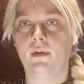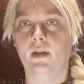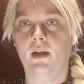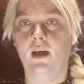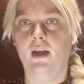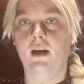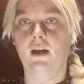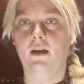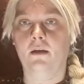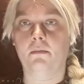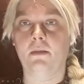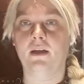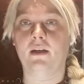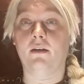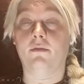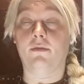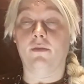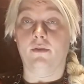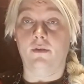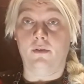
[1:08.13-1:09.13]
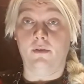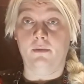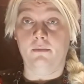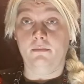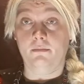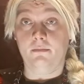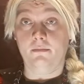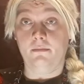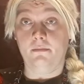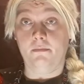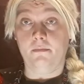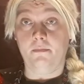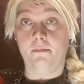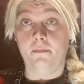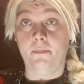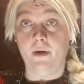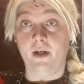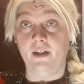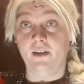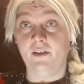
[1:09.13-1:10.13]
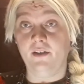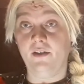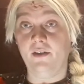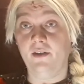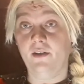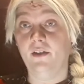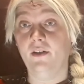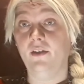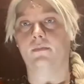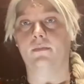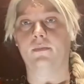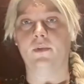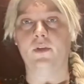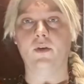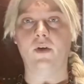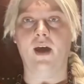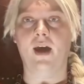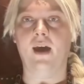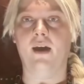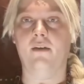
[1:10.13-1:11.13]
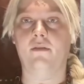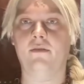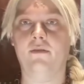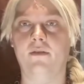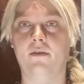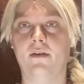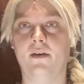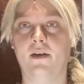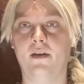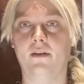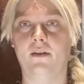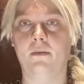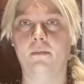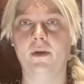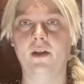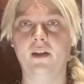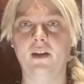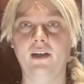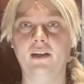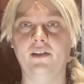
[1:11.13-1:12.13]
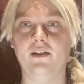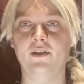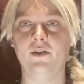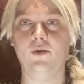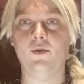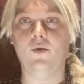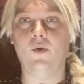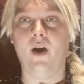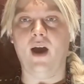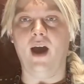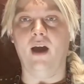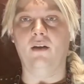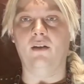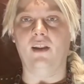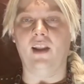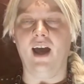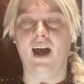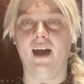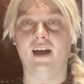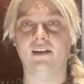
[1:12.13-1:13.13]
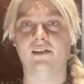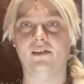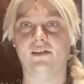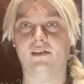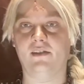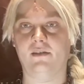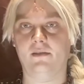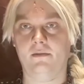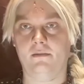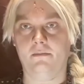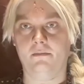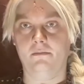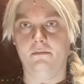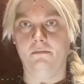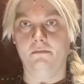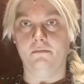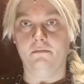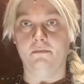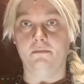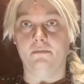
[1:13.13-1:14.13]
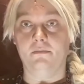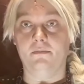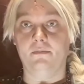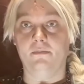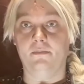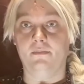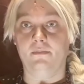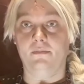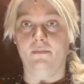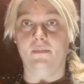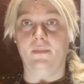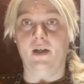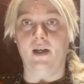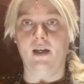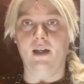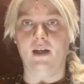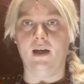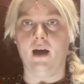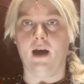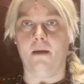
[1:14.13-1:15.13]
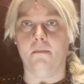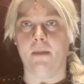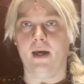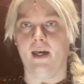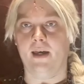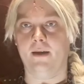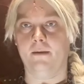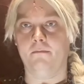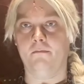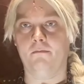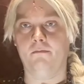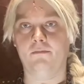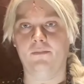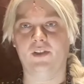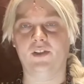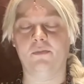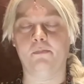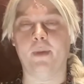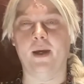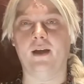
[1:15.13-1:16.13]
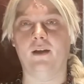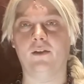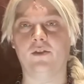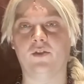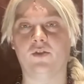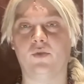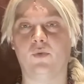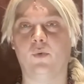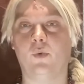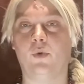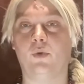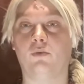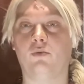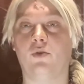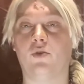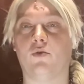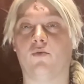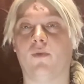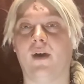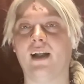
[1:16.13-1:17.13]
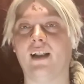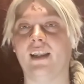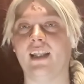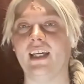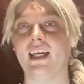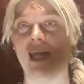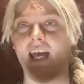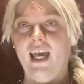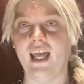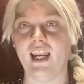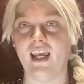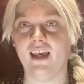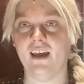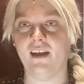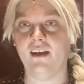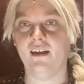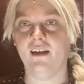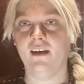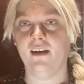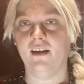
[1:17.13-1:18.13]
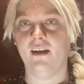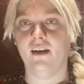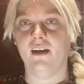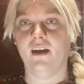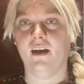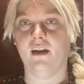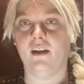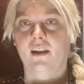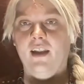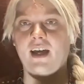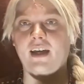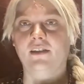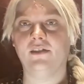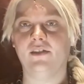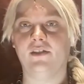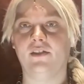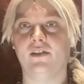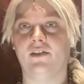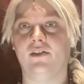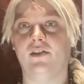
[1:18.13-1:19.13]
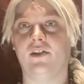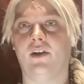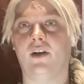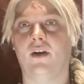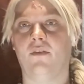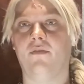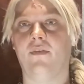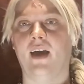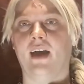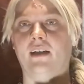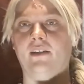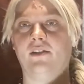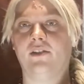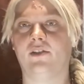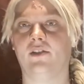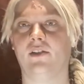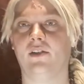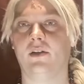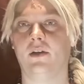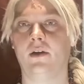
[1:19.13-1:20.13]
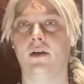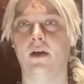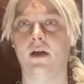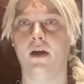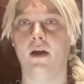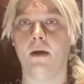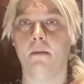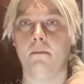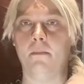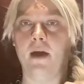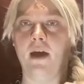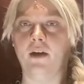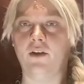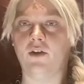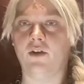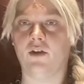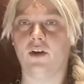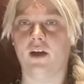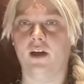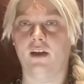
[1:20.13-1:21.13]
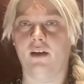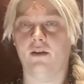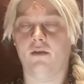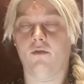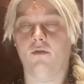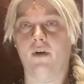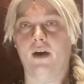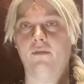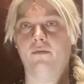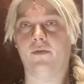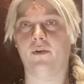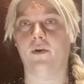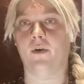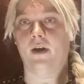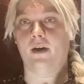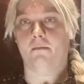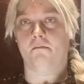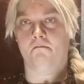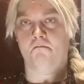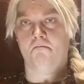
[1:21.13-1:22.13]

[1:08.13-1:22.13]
and it can be difficult, but you have the ability to outlast in combat. Spells will directly hit it unless certain effects penetrate right through it.